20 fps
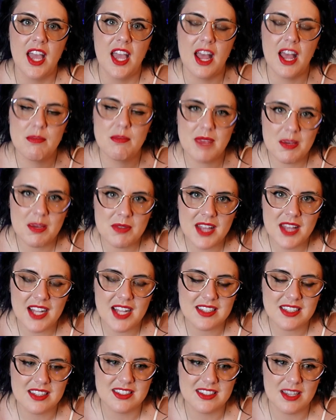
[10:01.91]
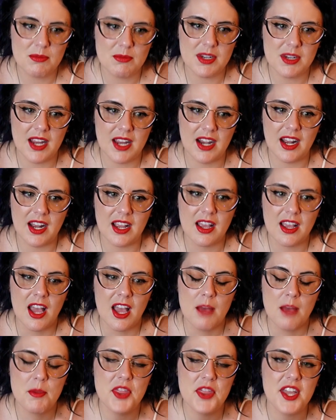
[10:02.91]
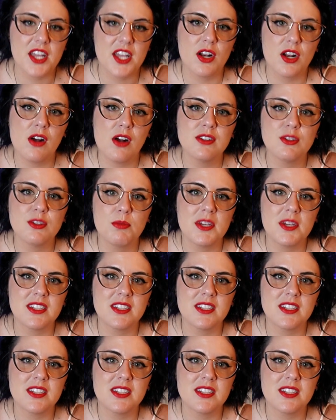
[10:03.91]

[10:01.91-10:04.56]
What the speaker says: And maybe that's intimidating, but that could also be